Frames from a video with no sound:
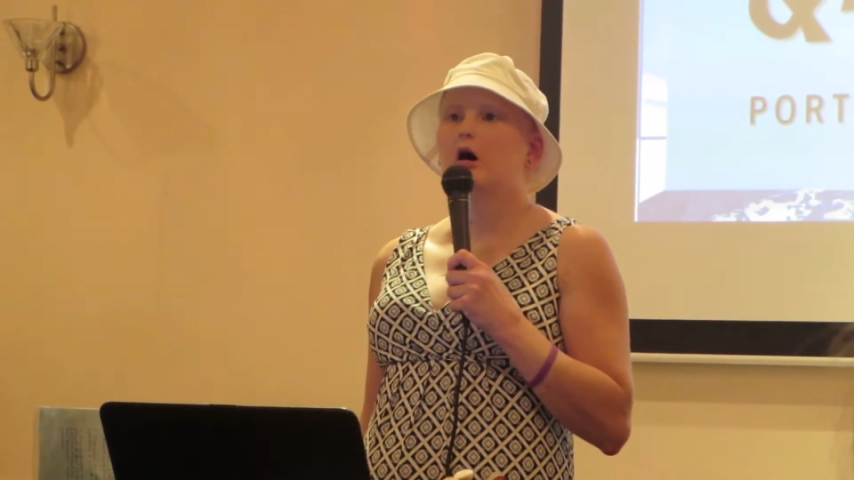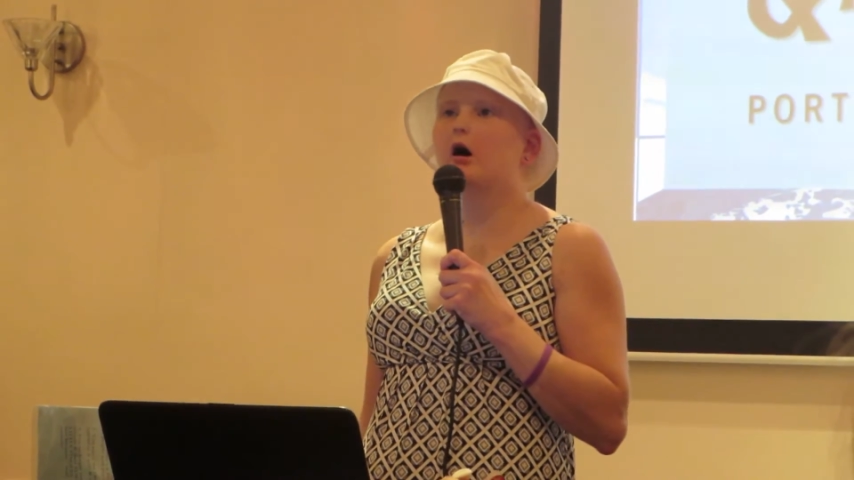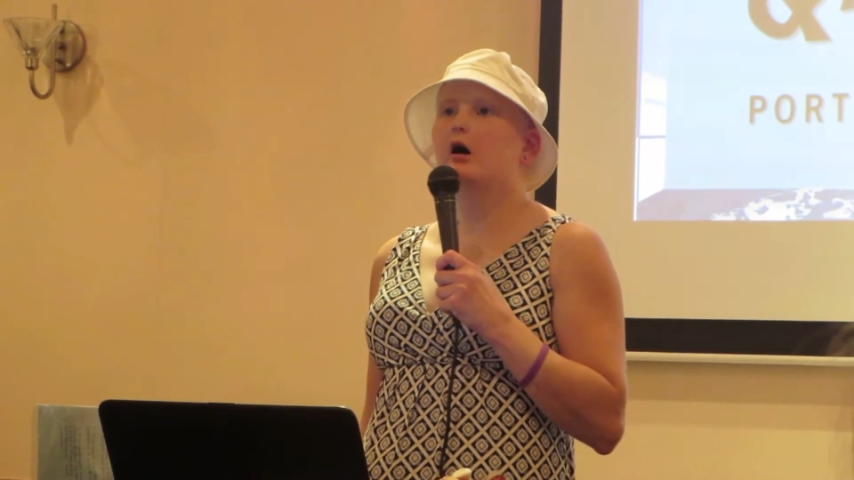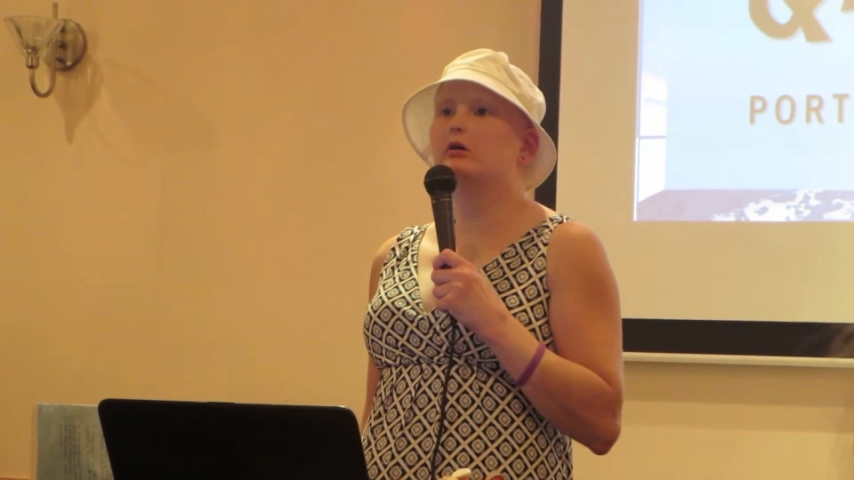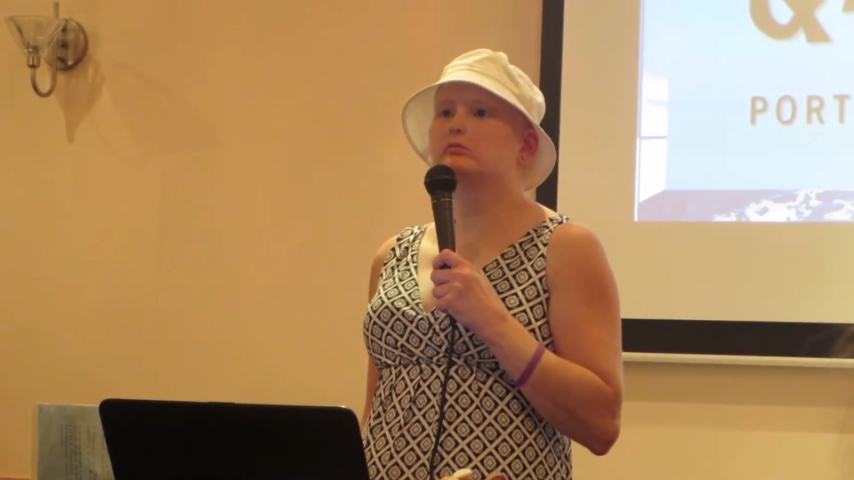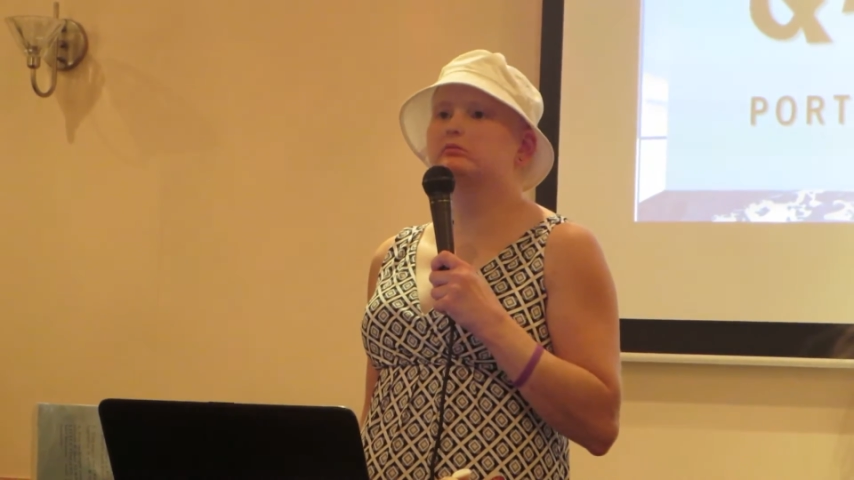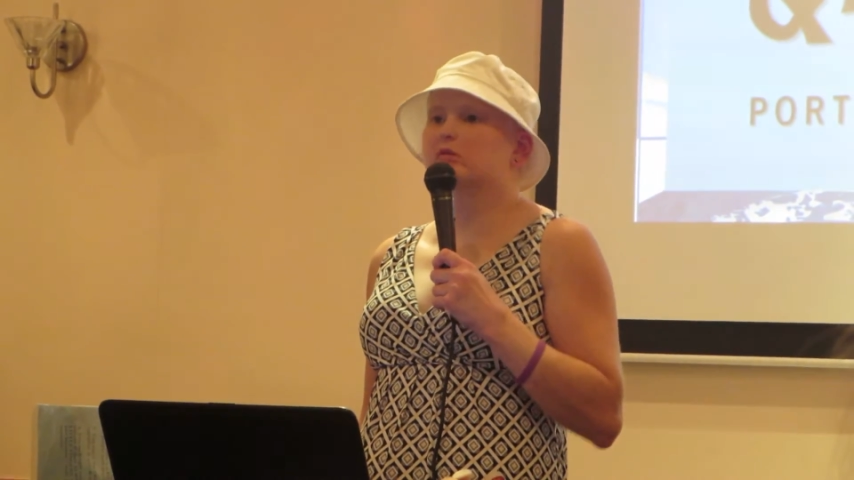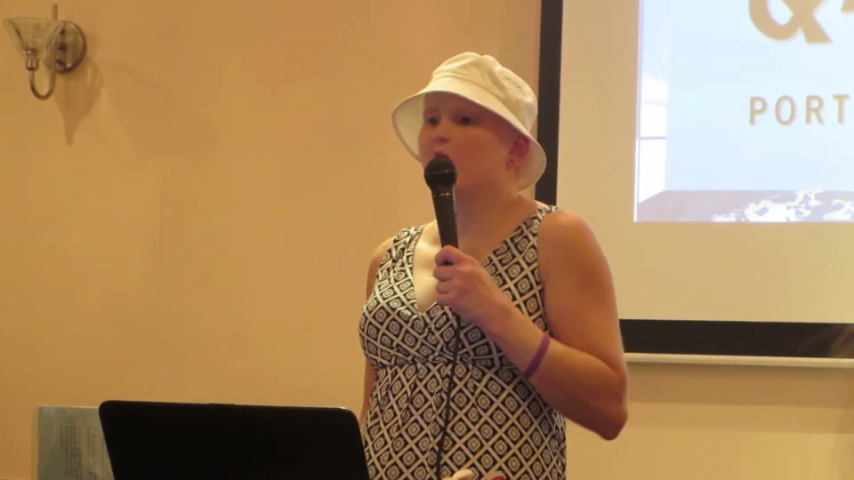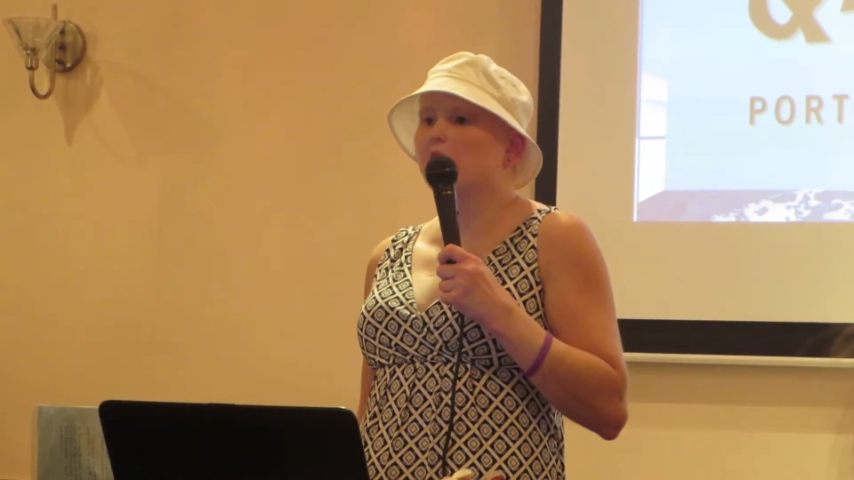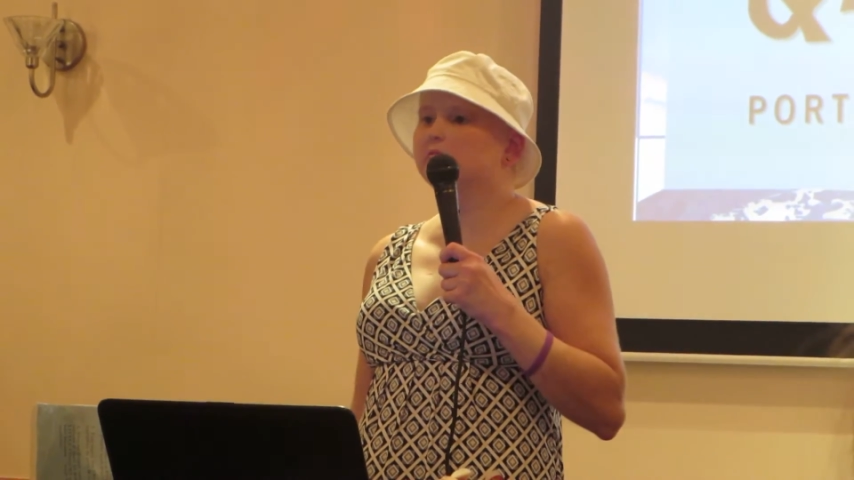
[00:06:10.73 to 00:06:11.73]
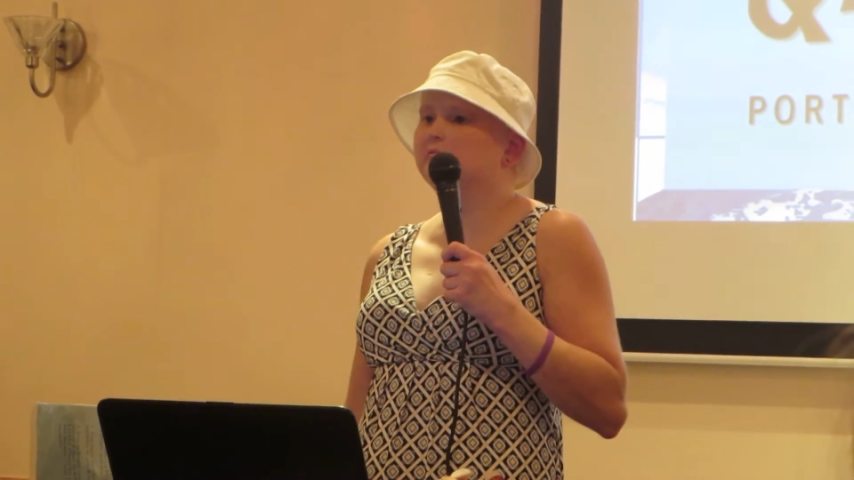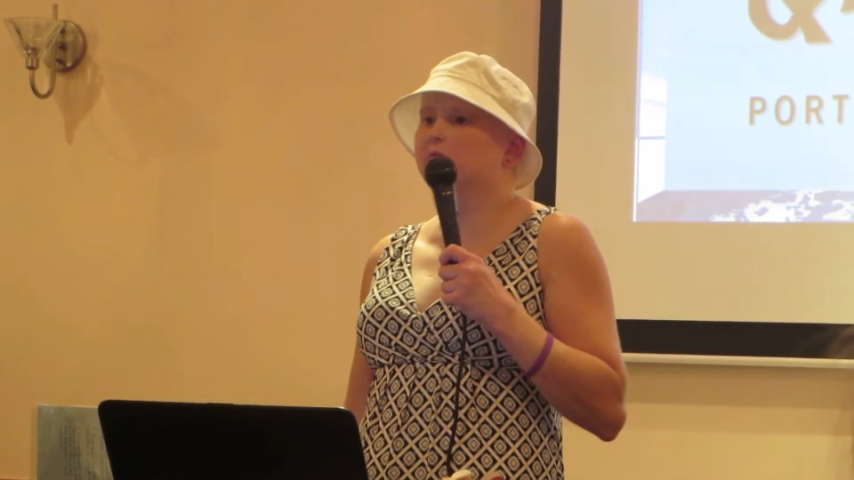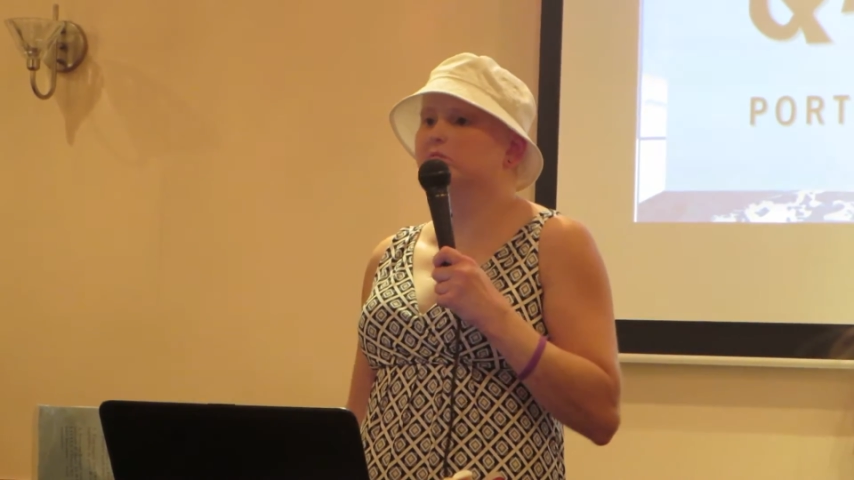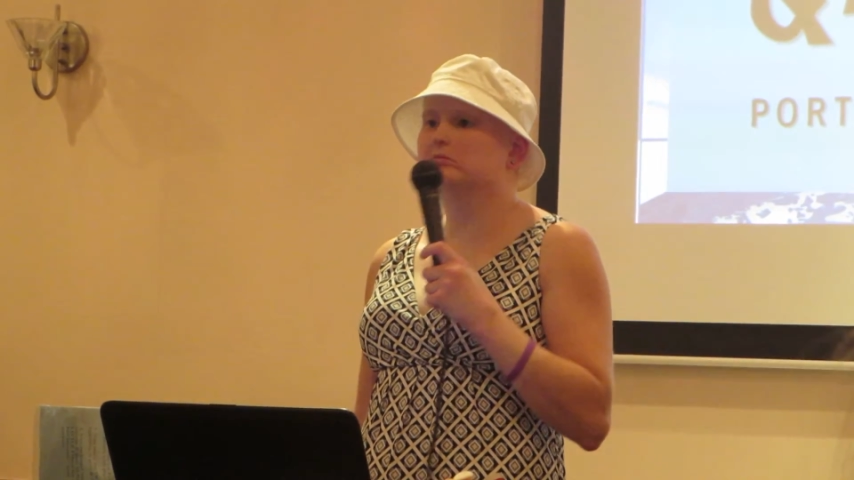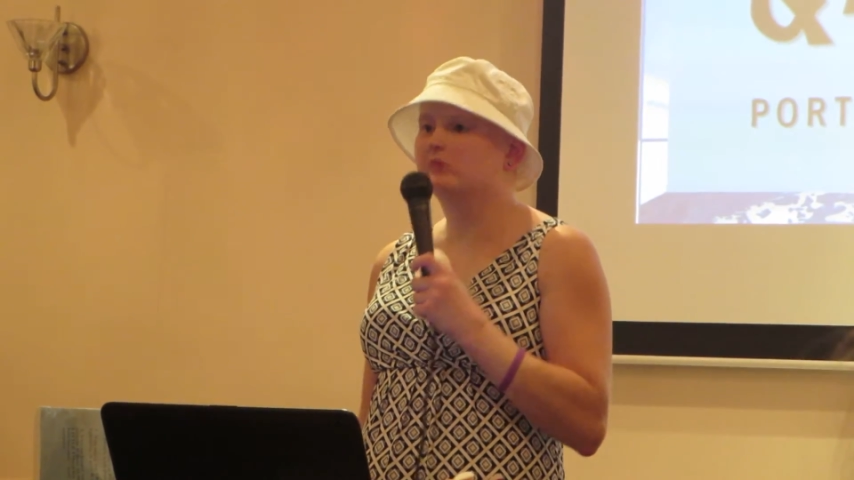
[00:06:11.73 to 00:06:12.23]
of having
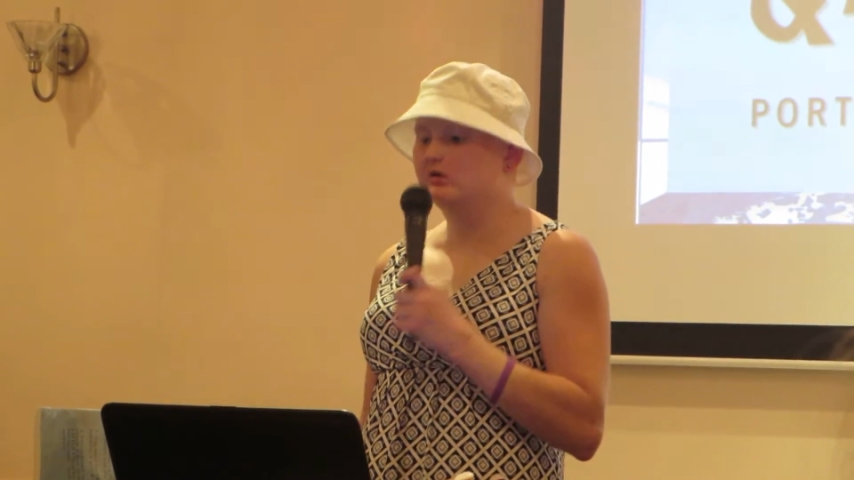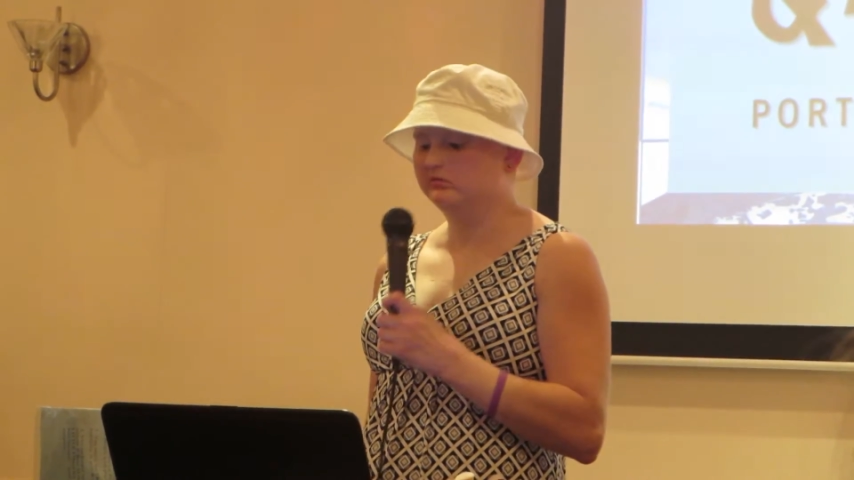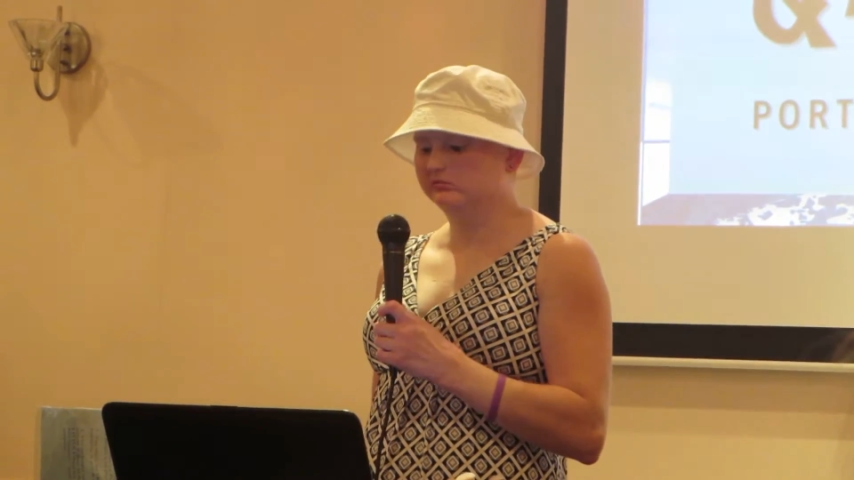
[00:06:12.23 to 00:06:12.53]
people